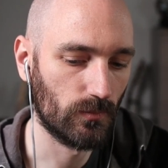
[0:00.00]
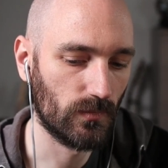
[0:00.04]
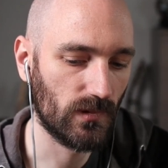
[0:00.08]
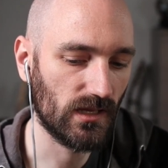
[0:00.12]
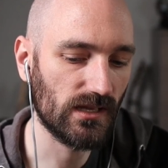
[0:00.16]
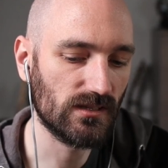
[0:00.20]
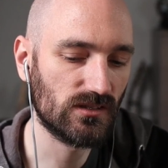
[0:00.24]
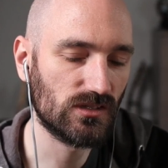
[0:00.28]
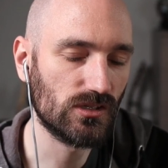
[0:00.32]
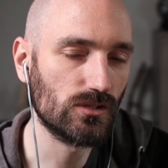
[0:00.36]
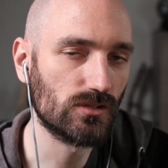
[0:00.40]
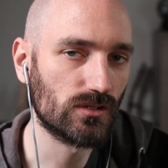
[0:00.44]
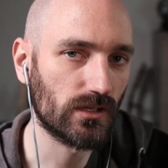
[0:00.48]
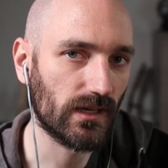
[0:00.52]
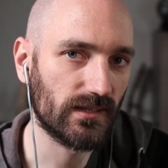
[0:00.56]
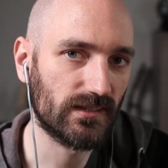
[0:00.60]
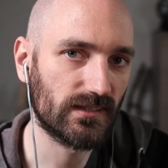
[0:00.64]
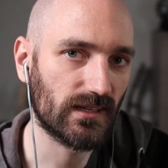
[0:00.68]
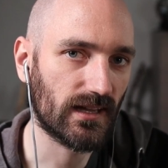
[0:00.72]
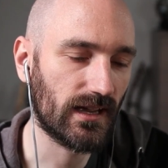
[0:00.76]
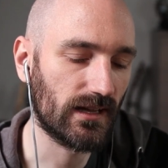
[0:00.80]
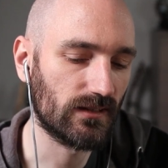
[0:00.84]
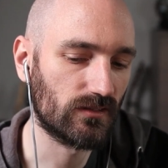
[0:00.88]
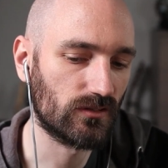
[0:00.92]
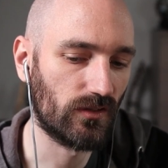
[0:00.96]
it's usually
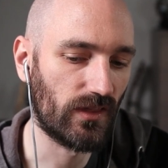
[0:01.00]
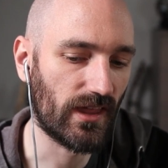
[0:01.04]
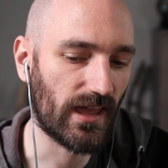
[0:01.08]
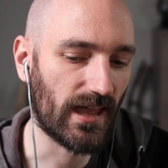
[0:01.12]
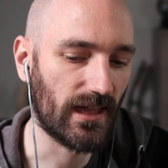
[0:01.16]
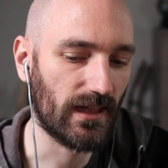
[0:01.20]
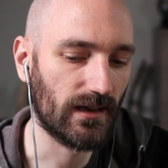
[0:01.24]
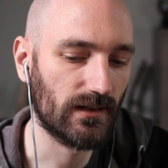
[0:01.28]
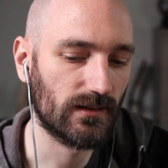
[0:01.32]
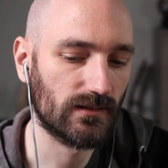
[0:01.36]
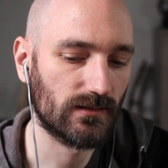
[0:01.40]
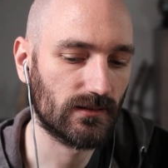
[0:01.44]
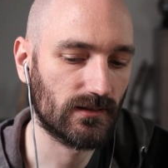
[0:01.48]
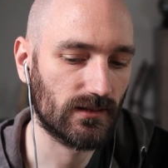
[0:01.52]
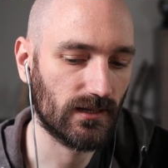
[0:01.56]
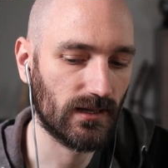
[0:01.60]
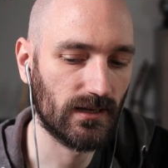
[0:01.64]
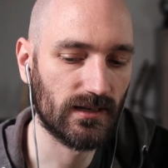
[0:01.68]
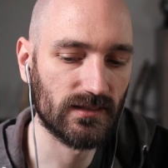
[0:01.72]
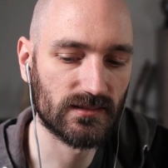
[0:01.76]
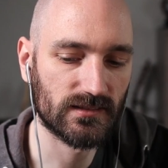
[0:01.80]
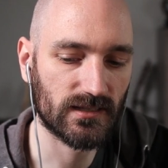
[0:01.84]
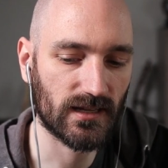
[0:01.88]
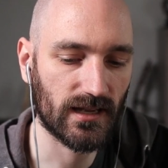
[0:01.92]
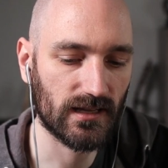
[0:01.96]
tied to that.
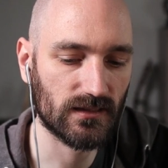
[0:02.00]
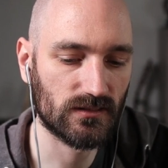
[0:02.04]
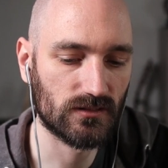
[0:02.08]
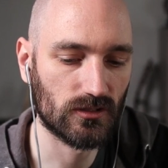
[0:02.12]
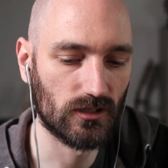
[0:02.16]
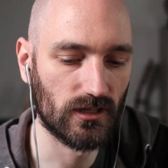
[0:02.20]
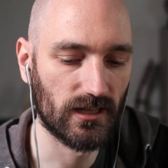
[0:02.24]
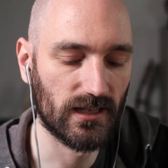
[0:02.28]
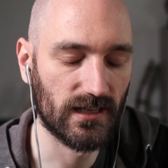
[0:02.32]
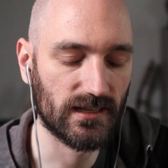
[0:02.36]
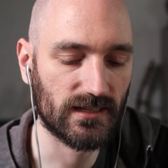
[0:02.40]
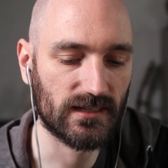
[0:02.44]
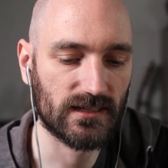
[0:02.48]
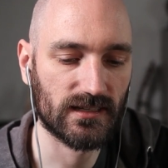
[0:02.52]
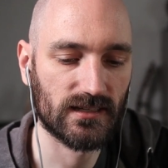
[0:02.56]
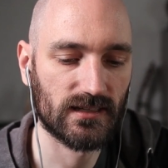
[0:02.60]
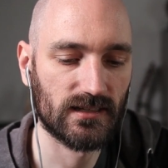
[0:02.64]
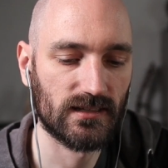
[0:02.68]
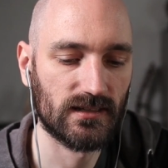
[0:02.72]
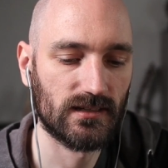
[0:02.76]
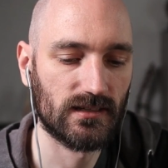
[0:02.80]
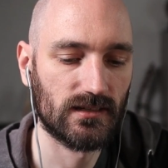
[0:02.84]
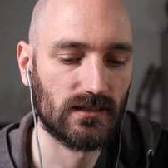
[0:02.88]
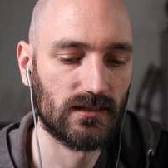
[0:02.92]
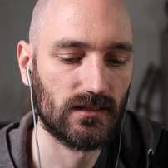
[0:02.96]
And it's tied to like,
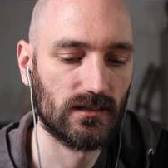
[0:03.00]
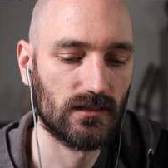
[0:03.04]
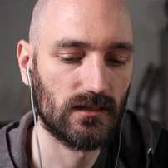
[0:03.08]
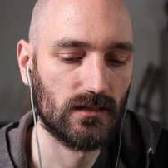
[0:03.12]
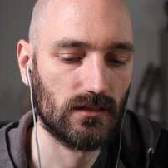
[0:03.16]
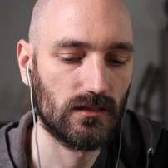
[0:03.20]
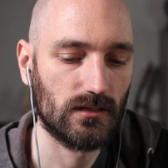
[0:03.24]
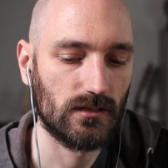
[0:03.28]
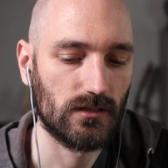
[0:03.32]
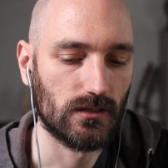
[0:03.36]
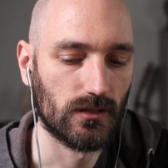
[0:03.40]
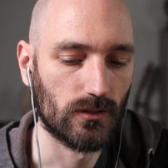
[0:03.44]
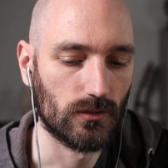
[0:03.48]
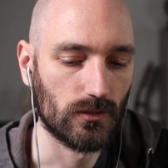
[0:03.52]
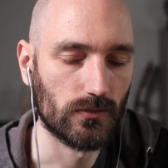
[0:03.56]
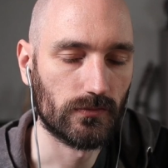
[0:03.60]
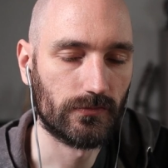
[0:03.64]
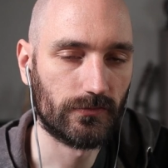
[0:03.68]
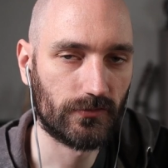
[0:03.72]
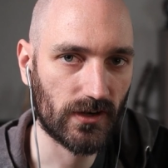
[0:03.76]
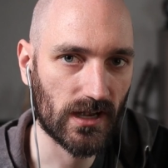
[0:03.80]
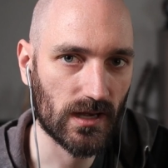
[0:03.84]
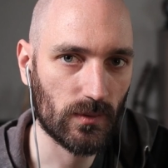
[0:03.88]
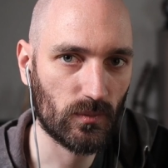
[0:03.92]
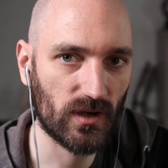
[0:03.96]
you know, your
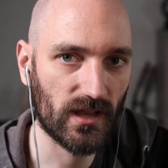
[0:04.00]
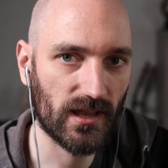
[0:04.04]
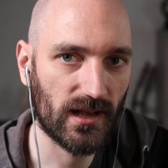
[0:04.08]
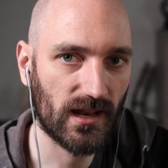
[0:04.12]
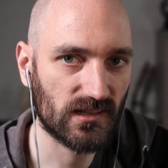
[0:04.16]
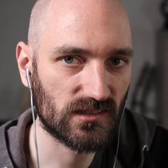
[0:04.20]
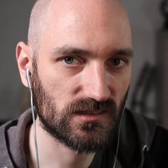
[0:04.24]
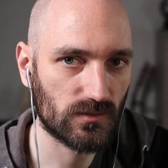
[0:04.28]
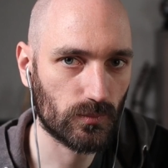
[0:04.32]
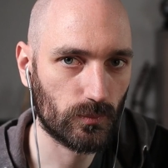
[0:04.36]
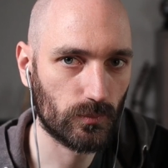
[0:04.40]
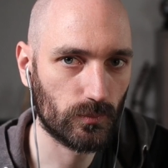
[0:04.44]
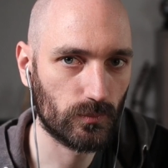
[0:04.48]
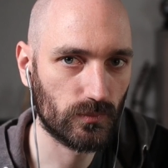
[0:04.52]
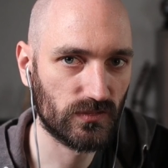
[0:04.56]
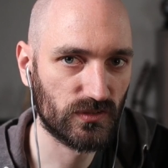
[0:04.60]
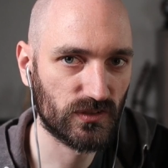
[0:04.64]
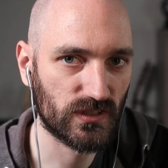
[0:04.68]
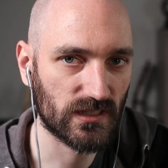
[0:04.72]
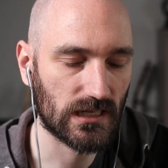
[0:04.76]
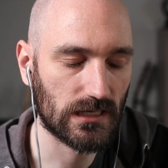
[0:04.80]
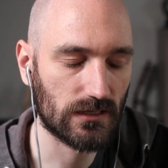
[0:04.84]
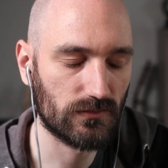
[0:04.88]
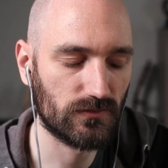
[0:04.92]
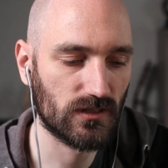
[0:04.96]
frame rate has a
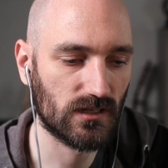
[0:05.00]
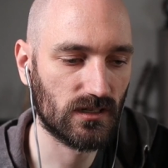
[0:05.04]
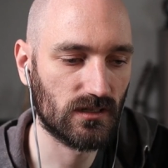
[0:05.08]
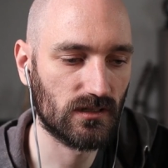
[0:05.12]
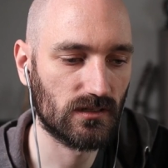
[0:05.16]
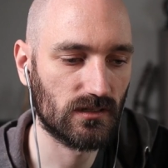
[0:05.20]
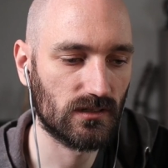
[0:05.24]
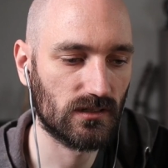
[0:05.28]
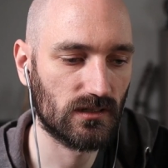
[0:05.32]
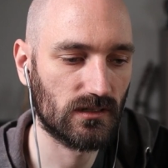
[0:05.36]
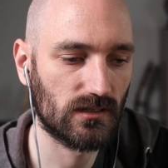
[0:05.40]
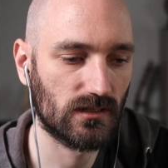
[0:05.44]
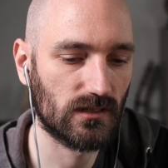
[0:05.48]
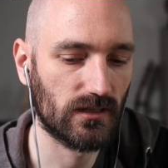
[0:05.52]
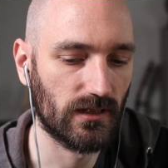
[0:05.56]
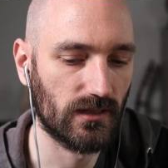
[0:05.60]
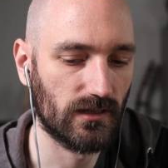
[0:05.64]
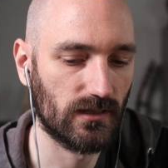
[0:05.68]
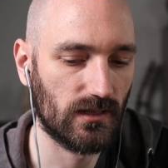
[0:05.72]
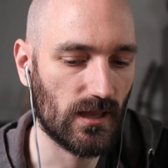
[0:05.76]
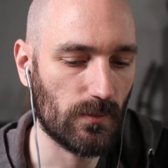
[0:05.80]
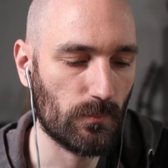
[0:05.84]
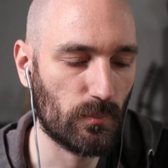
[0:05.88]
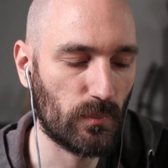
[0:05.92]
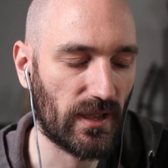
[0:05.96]
significant
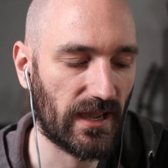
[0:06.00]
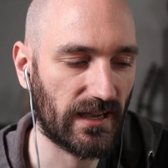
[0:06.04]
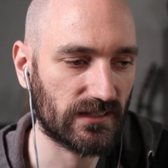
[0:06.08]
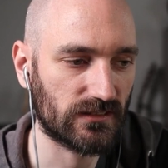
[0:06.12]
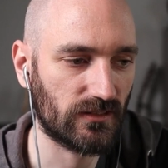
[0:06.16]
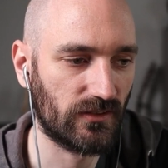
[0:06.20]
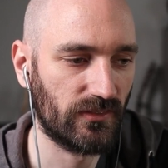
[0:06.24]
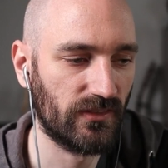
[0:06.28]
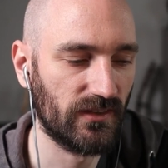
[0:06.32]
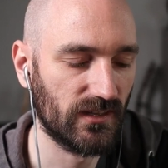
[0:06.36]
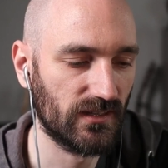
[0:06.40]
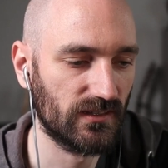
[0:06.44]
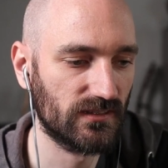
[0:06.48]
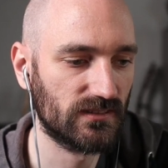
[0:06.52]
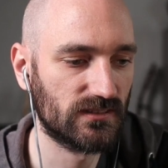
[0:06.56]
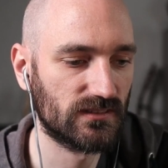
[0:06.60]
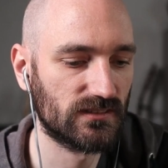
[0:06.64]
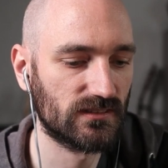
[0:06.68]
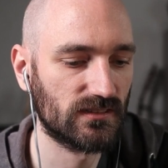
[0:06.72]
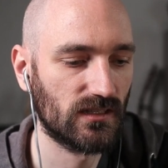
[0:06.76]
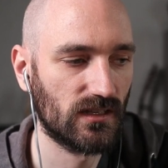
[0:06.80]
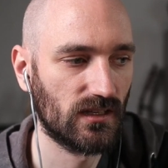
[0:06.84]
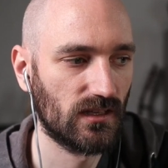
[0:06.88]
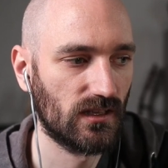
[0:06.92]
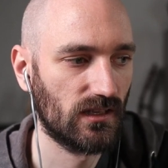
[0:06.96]
impact on
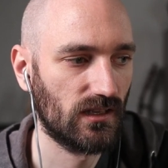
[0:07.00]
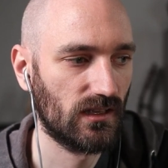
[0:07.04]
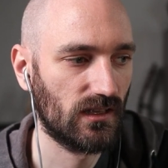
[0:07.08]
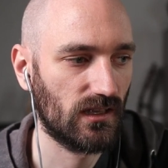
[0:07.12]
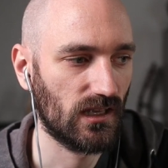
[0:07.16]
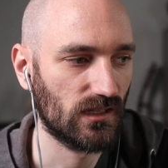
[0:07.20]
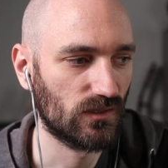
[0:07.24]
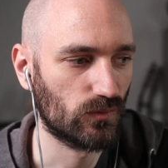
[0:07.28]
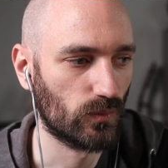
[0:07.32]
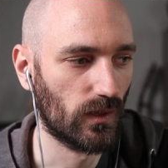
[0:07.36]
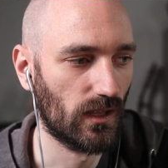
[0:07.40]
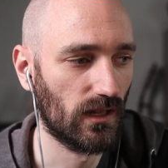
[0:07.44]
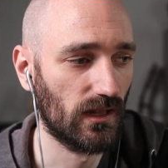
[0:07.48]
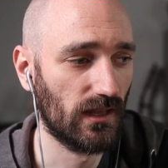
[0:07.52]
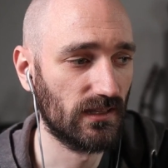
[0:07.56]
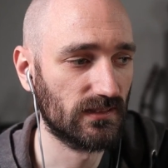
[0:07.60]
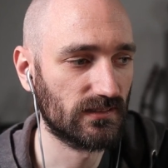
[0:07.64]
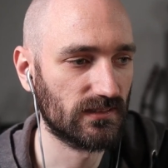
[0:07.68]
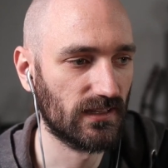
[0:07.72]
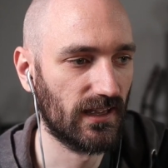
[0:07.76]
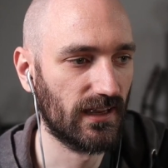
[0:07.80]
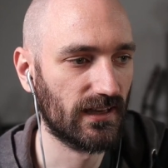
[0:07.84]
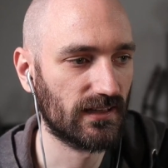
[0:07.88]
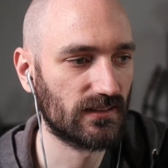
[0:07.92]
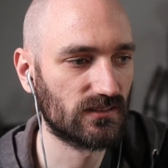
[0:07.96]
this, as well
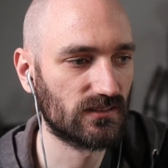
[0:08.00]
as like